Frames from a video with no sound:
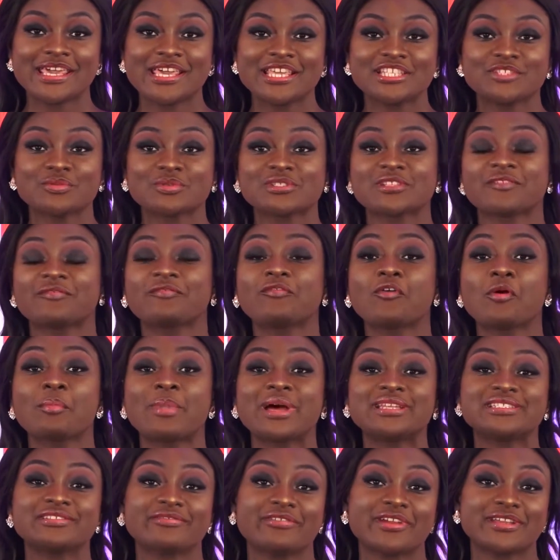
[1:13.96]
She was the former
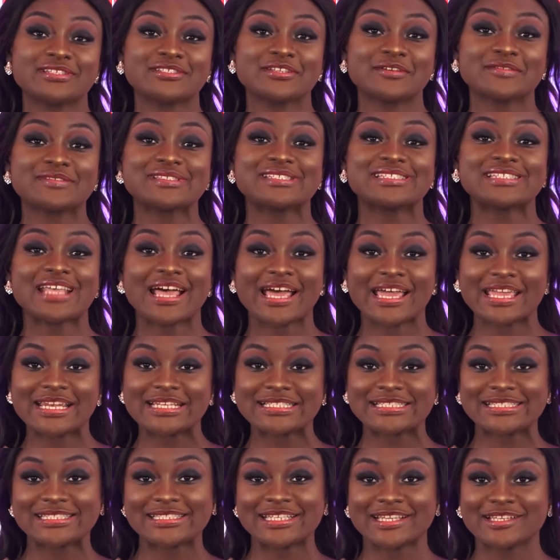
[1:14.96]
Director of
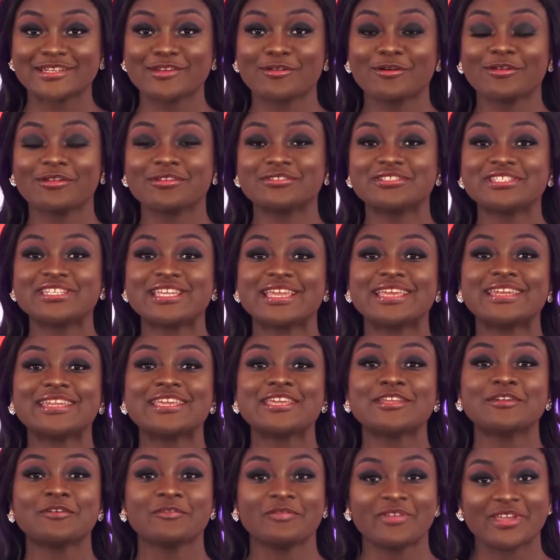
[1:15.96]
Science, Technology and
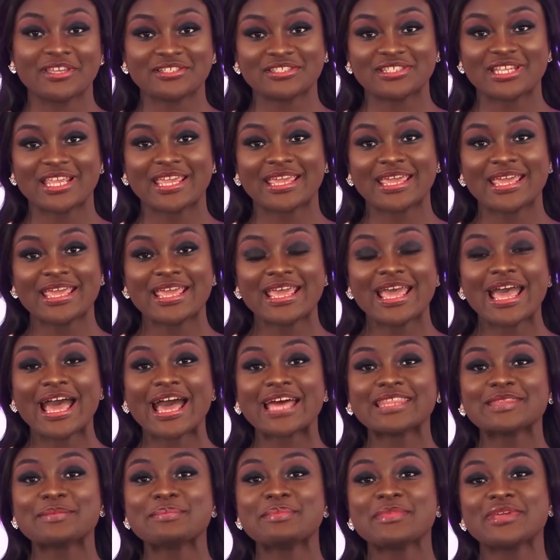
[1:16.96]
Innovation
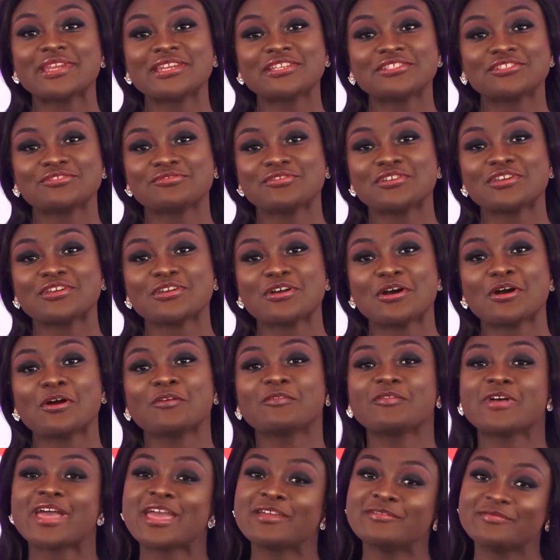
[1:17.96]
at the Ministry
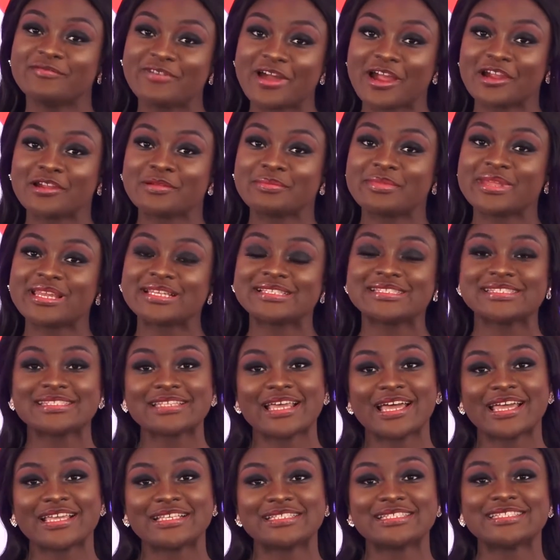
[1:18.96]
of Environment,
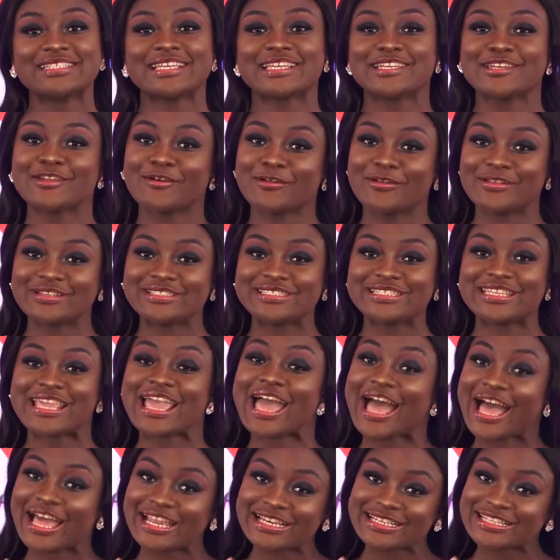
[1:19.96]
Science, Technology
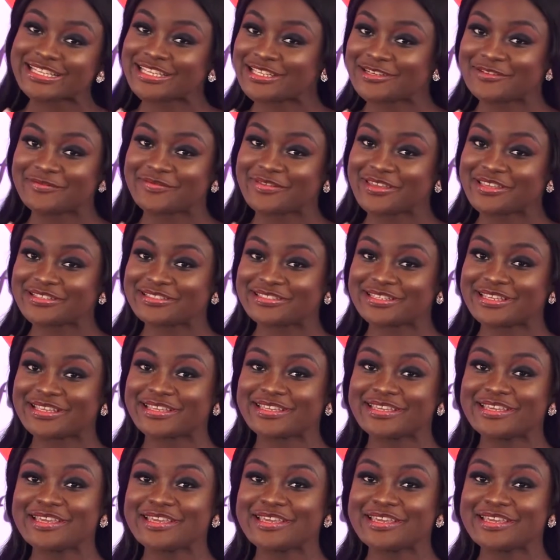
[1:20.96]
and Innovation.